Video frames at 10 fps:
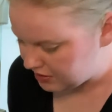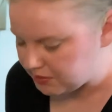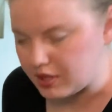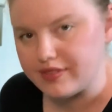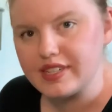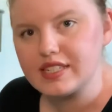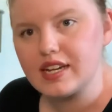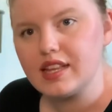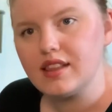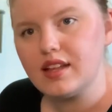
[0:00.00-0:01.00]
perfect.
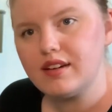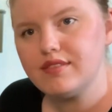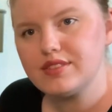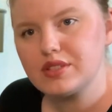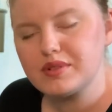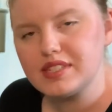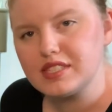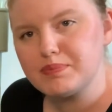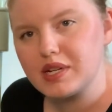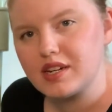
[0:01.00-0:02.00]
I love the way this
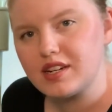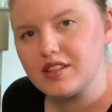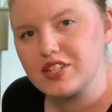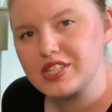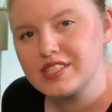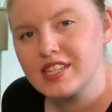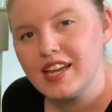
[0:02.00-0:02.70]
book cart looks.